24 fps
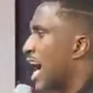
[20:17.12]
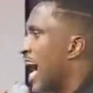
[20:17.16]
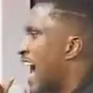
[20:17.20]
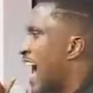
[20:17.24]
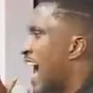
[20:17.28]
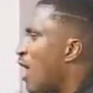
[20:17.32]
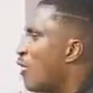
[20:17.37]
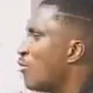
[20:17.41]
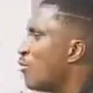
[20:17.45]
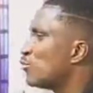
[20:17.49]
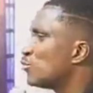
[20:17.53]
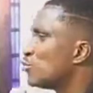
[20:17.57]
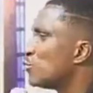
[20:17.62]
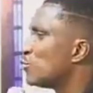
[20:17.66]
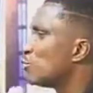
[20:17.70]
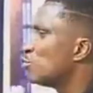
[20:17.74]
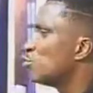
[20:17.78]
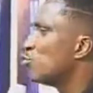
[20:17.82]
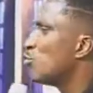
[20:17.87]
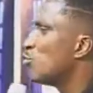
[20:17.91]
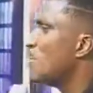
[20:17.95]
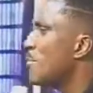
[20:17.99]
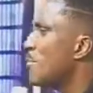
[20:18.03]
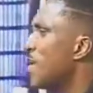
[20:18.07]
How do
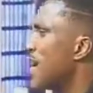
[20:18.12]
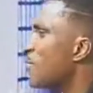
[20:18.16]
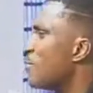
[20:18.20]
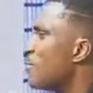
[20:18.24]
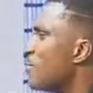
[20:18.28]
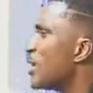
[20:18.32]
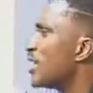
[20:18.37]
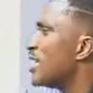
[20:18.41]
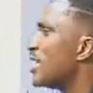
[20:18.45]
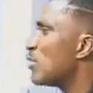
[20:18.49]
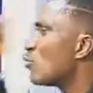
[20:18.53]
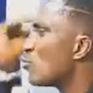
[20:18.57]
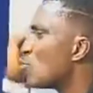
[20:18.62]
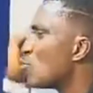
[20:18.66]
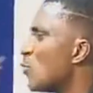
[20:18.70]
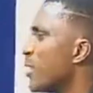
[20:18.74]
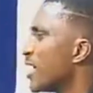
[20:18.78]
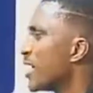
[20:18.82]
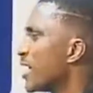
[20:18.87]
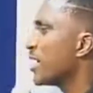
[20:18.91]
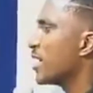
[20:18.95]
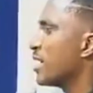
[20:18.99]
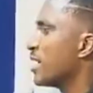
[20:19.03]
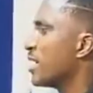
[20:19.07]
you make money
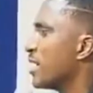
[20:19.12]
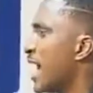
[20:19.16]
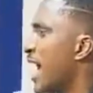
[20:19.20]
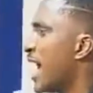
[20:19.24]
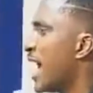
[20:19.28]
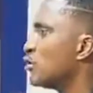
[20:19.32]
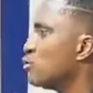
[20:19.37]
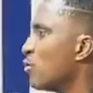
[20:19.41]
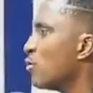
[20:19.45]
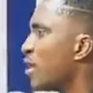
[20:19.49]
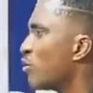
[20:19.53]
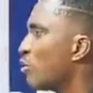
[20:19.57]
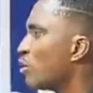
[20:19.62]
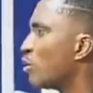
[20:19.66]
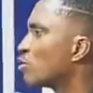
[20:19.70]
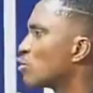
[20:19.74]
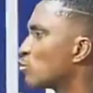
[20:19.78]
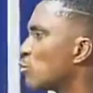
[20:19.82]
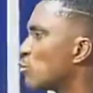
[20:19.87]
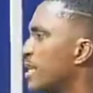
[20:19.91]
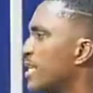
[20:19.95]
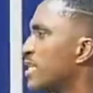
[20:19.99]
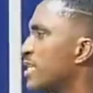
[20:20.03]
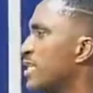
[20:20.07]
quick and you are not
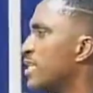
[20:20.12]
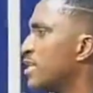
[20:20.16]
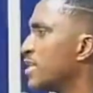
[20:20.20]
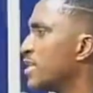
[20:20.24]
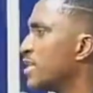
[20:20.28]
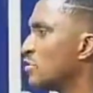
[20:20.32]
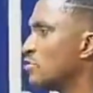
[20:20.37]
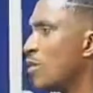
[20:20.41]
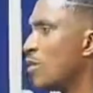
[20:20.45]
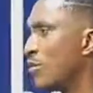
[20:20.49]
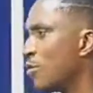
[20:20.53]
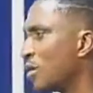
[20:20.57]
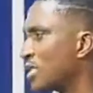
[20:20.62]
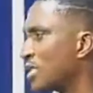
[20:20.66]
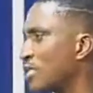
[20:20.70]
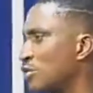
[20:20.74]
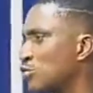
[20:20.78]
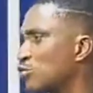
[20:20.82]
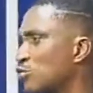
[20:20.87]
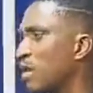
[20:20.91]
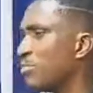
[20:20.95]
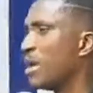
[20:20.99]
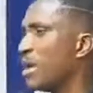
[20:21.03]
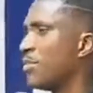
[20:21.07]
swindling? You are not
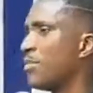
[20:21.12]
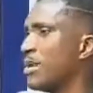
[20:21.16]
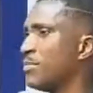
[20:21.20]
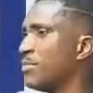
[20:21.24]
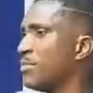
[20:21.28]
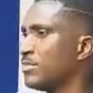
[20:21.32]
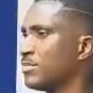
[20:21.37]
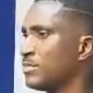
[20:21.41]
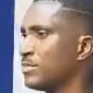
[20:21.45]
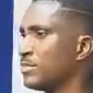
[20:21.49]
into M M M.